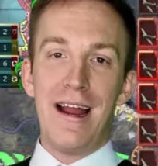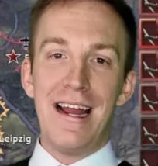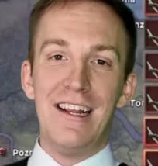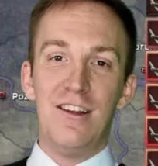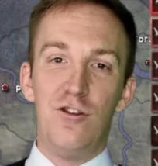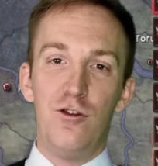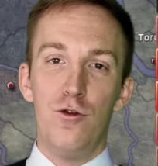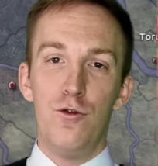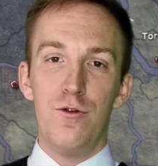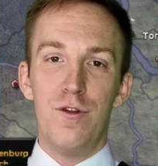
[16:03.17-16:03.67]

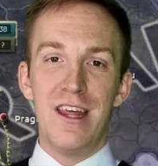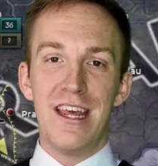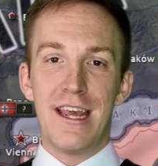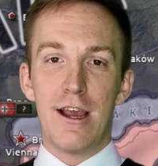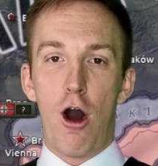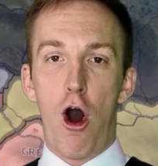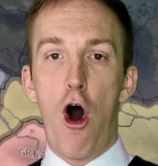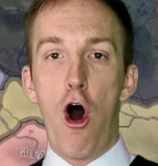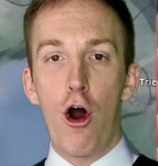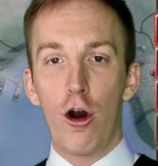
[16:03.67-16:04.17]
into the
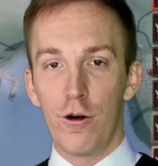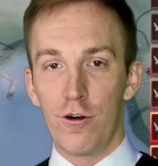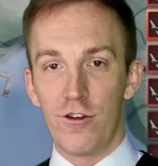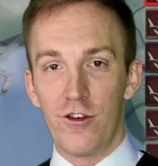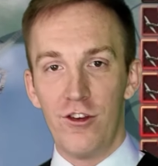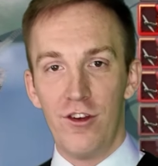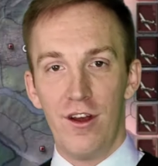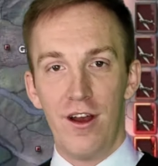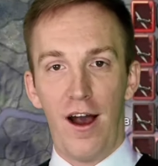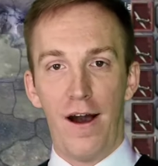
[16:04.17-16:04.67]

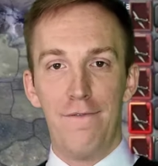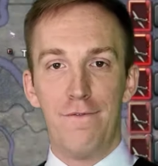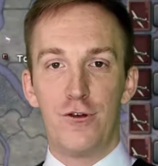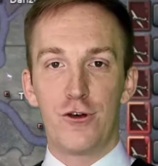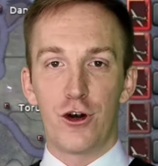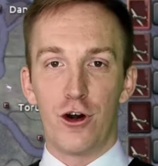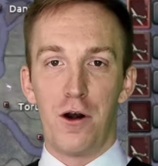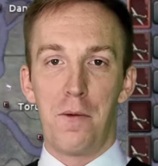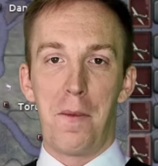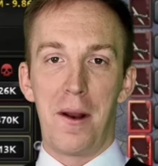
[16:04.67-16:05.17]
heart of
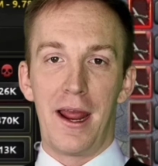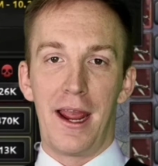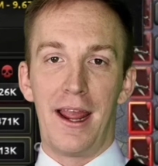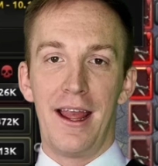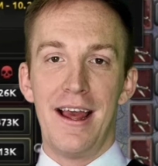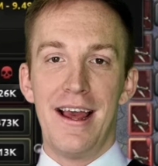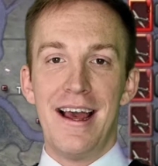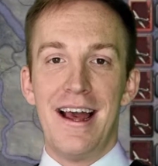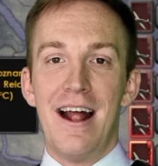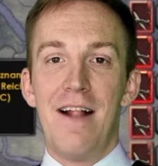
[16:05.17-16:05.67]

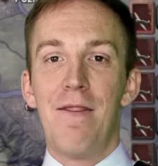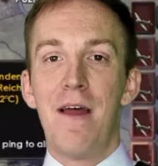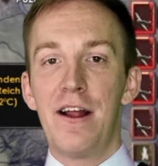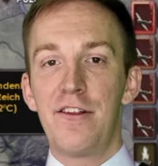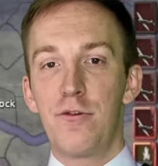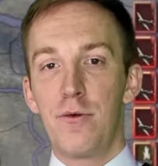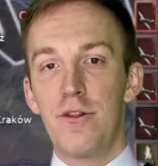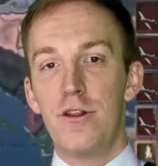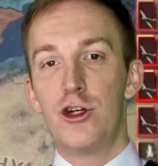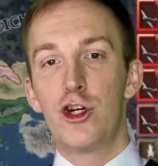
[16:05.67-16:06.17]
Germany,
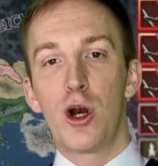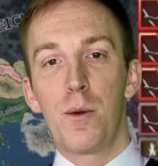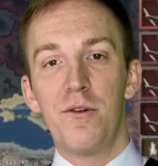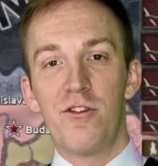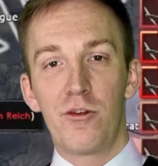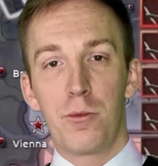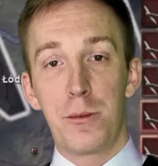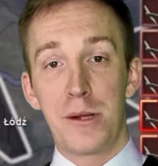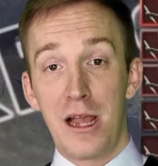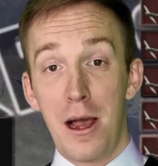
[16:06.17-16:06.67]
that's when the
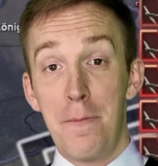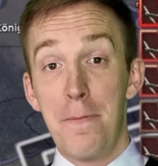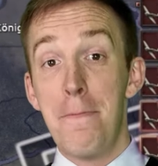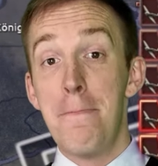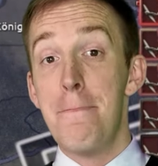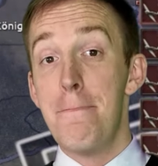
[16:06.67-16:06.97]
Germans will become